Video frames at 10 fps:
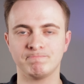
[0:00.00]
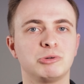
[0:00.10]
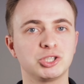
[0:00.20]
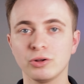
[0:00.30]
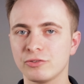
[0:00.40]
I'm
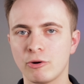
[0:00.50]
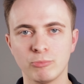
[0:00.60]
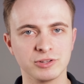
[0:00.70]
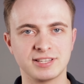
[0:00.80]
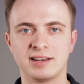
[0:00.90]
sure there are
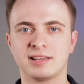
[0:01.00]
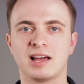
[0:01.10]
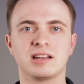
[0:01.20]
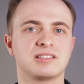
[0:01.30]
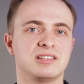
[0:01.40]
more
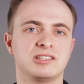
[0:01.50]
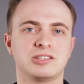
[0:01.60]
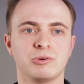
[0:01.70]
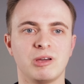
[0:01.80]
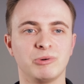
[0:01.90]
technicalities
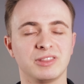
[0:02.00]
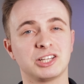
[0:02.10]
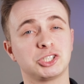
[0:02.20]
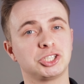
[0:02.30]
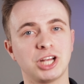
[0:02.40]
to it, but
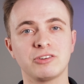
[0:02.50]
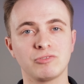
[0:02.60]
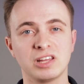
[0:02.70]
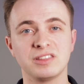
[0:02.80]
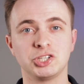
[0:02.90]
that's
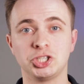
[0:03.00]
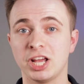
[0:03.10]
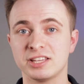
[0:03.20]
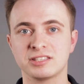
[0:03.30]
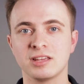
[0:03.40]
generally the
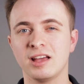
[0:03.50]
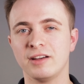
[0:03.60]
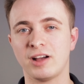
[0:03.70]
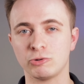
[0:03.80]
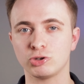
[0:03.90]
gist
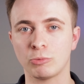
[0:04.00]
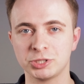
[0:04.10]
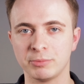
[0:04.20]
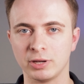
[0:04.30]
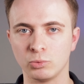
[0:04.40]
of how
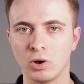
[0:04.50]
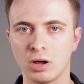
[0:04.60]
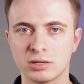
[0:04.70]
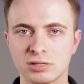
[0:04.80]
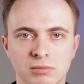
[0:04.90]
dropshipping
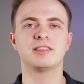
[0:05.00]
works.